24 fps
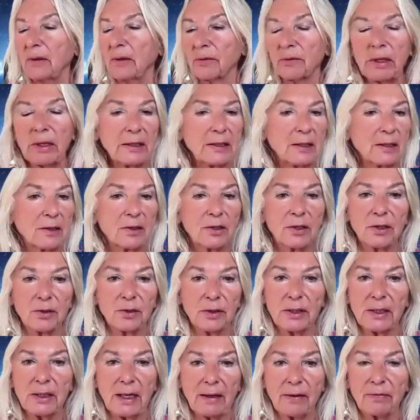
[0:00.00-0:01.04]
You're writing to
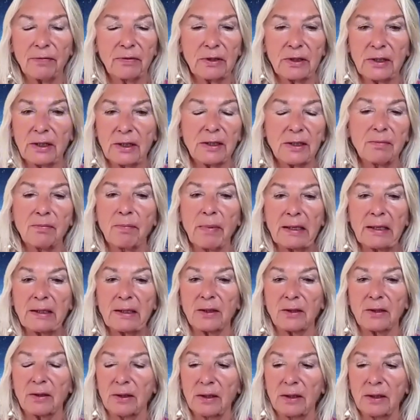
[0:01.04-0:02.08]
yourself. It doesn't
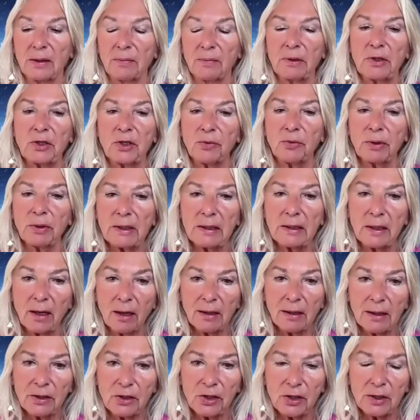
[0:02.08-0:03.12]
matter. But you
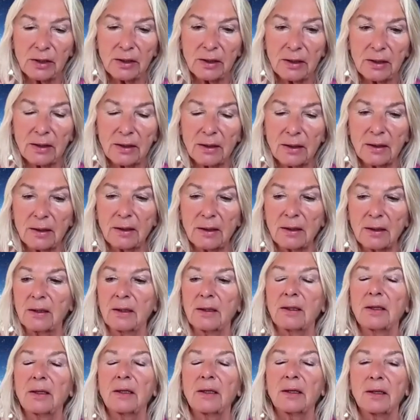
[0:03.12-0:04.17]
acknowledge it.
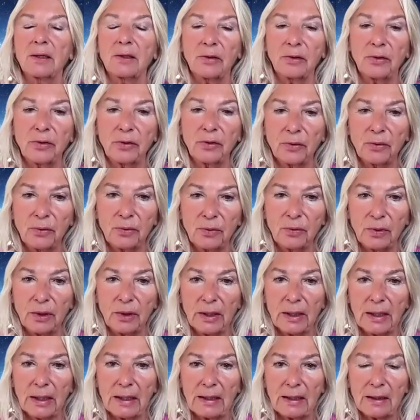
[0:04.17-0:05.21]
You
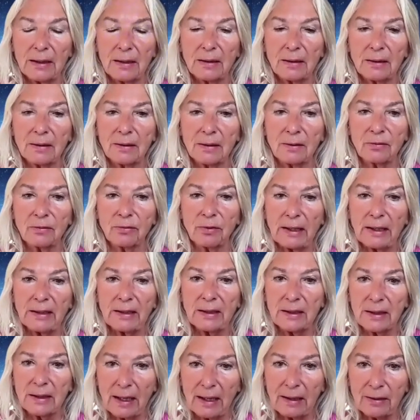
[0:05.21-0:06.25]

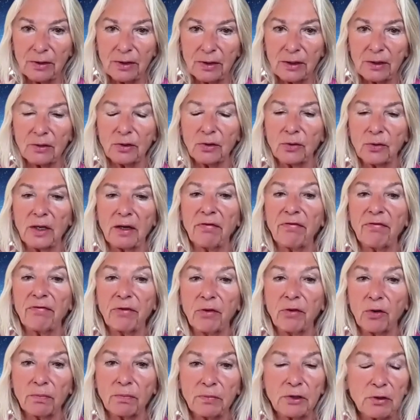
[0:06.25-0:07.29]
write it out. You give
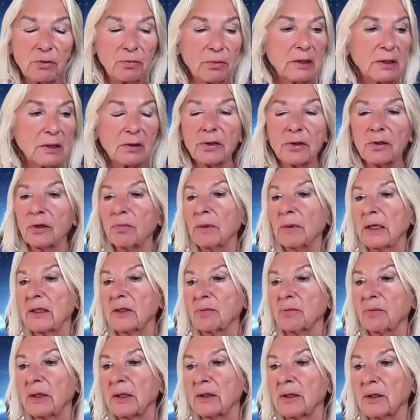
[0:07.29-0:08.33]
form to it, or you
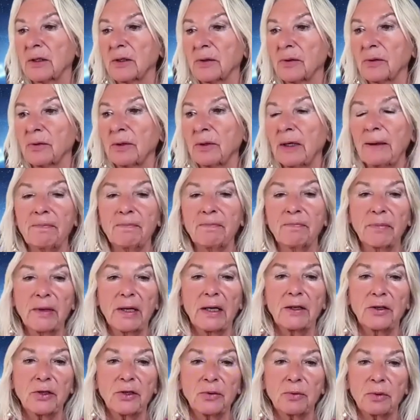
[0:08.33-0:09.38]
might want to
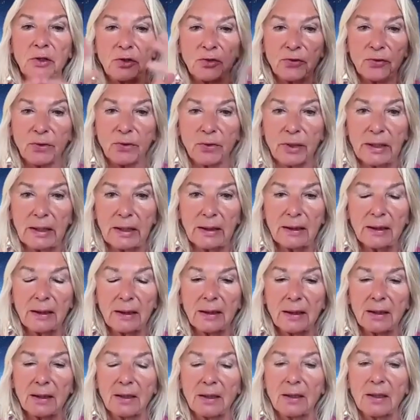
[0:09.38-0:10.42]
do a drawing.
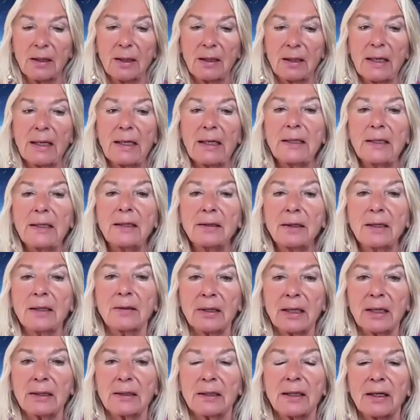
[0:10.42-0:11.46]

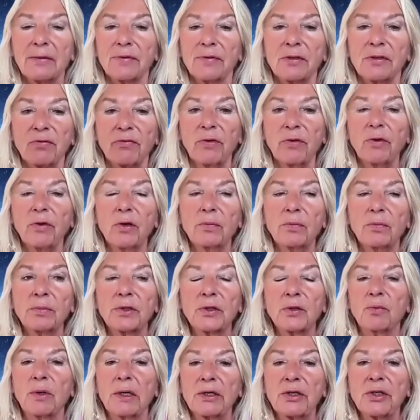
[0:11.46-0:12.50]
Anything that gives form
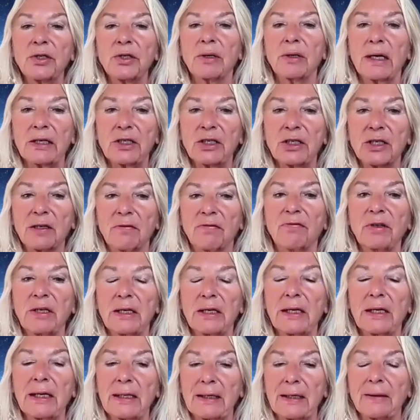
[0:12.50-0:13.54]
to what you're actually
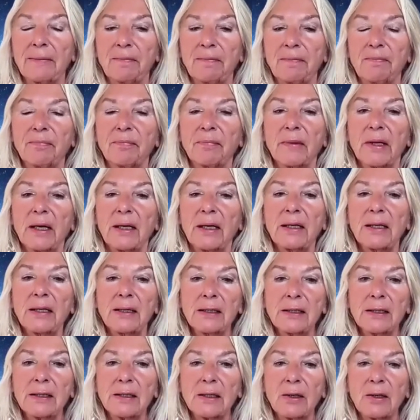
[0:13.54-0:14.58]
feeling
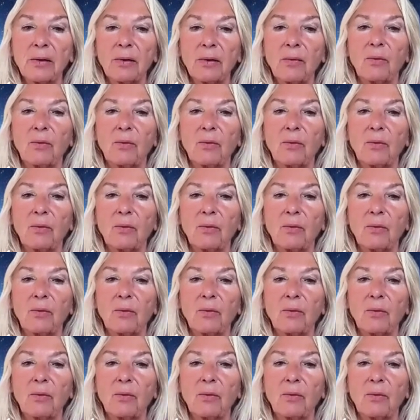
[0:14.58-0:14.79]
is